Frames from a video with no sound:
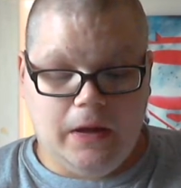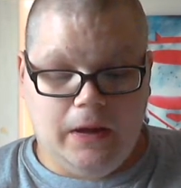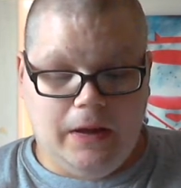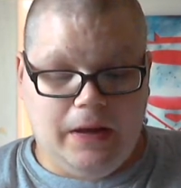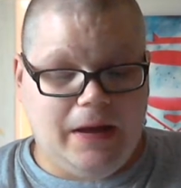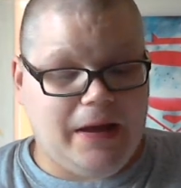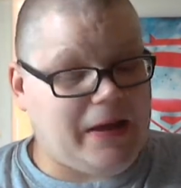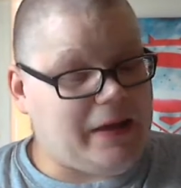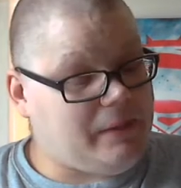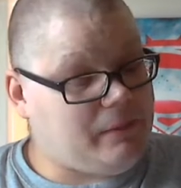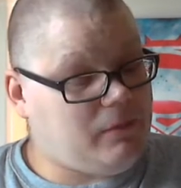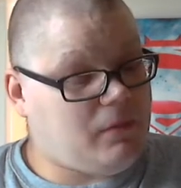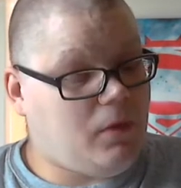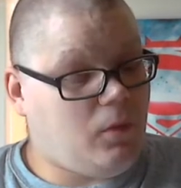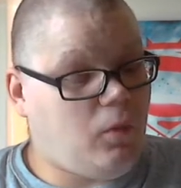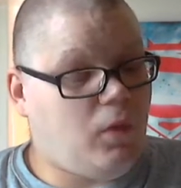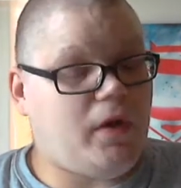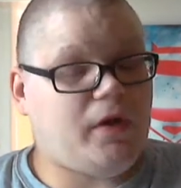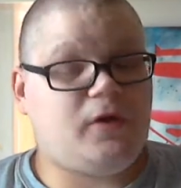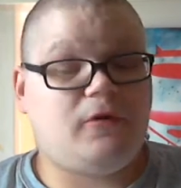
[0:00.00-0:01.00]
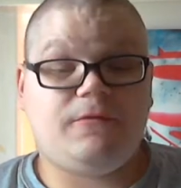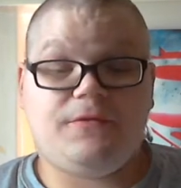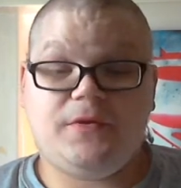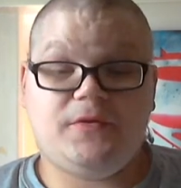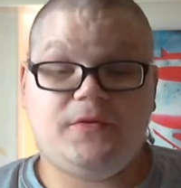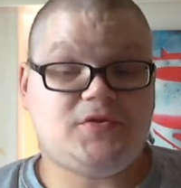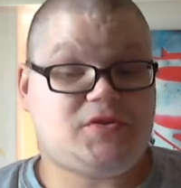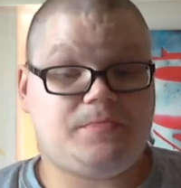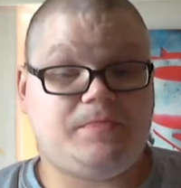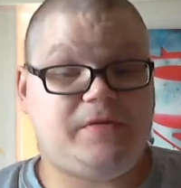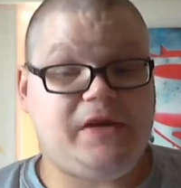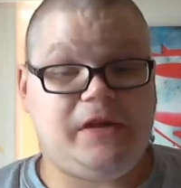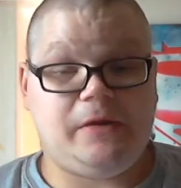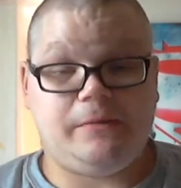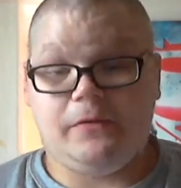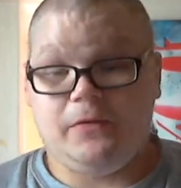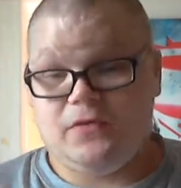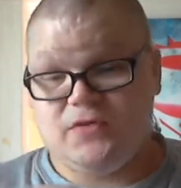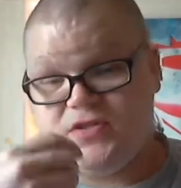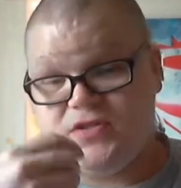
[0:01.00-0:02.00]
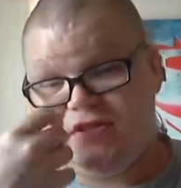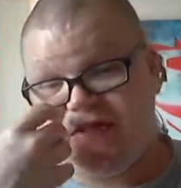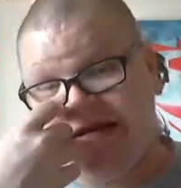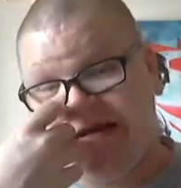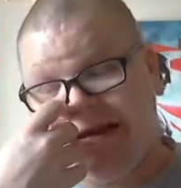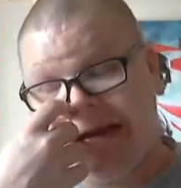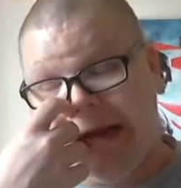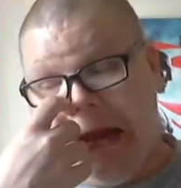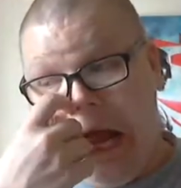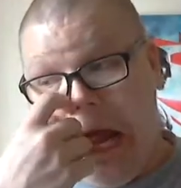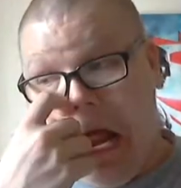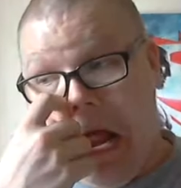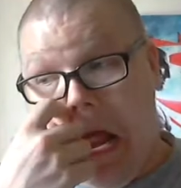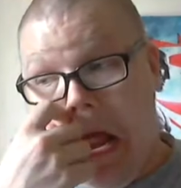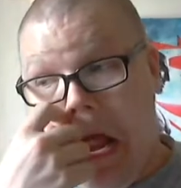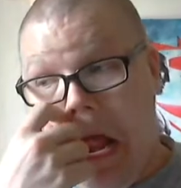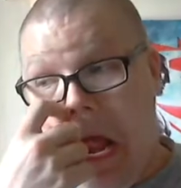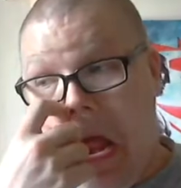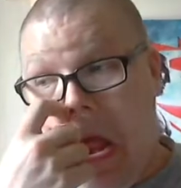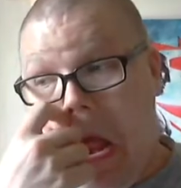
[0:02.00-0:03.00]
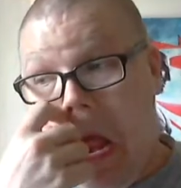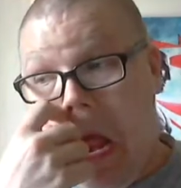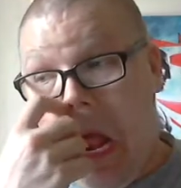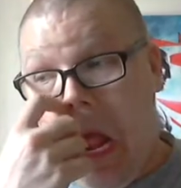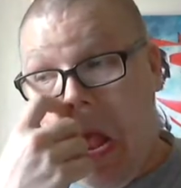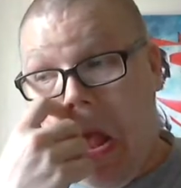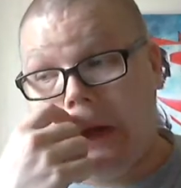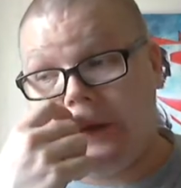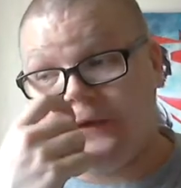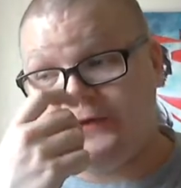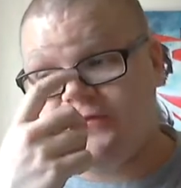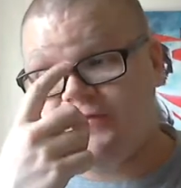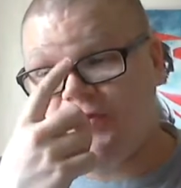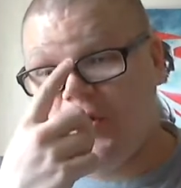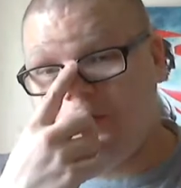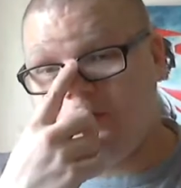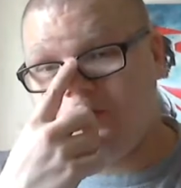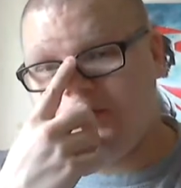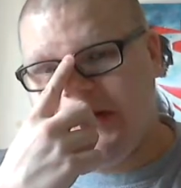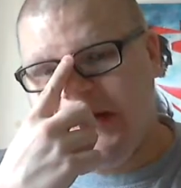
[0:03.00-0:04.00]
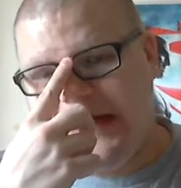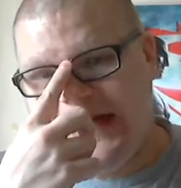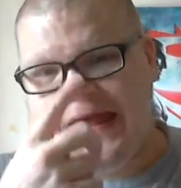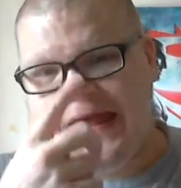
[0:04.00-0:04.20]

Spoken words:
I'm one of those peoples that don't